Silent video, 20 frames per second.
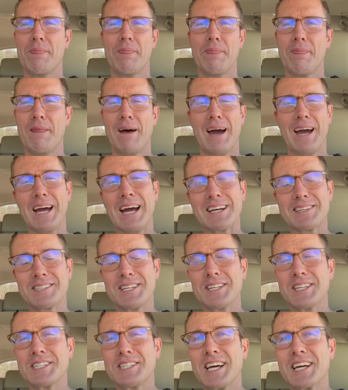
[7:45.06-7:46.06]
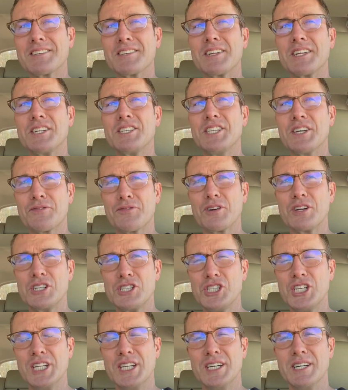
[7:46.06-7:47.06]
I accidentally texted a different
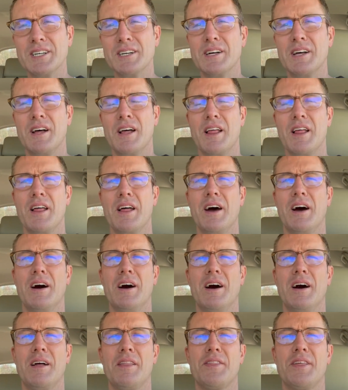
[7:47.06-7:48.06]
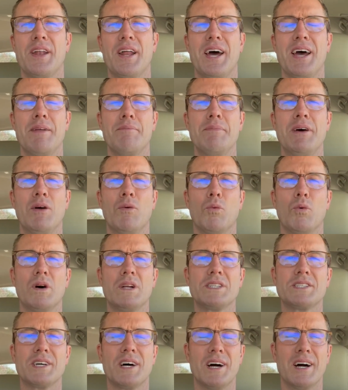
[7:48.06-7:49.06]
Gina that I had met
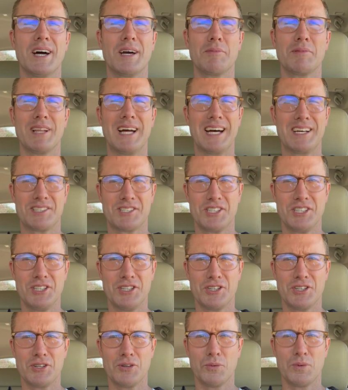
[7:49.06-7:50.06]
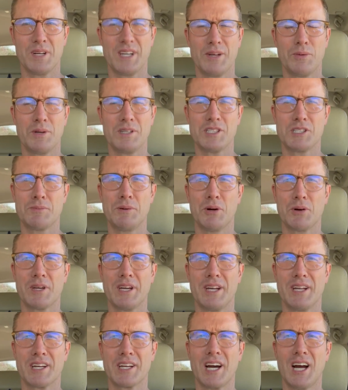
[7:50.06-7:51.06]
one time last year when I went and spoke
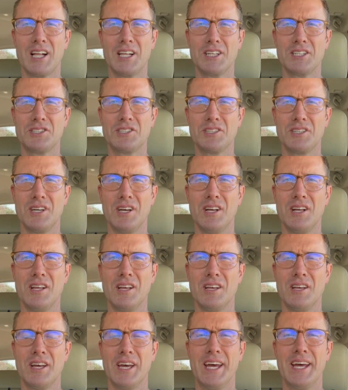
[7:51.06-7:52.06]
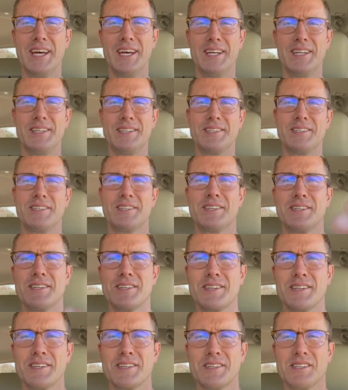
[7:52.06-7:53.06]
at a college. And
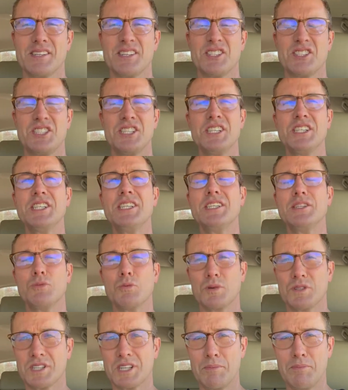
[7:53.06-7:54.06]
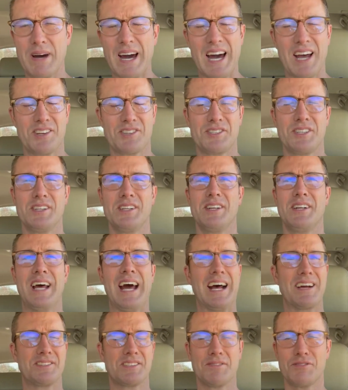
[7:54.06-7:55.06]
she was compassionate and
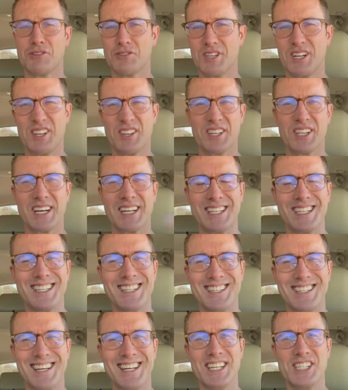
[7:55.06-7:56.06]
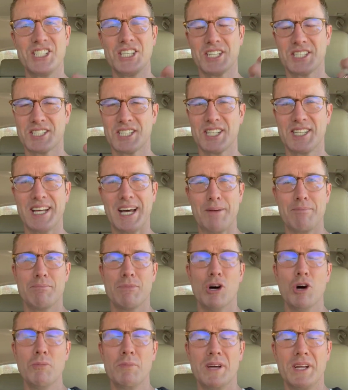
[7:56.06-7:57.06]
asked if there's anything I needed. And just at that
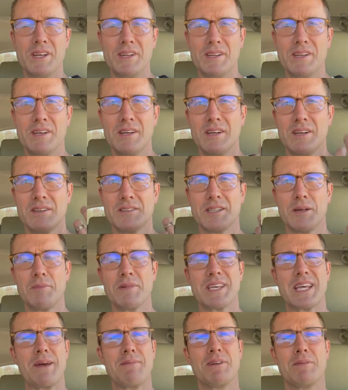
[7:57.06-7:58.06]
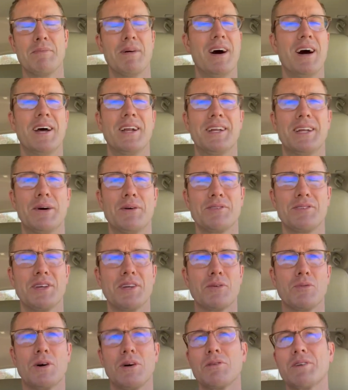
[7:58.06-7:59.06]
moment, something came to mind, and I was
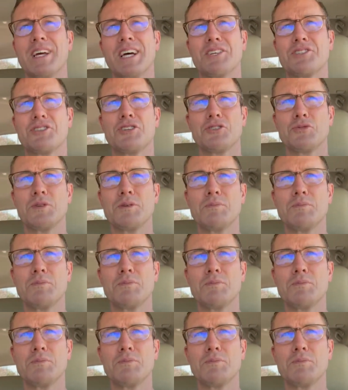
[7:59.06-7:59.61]
like, well, Gestures.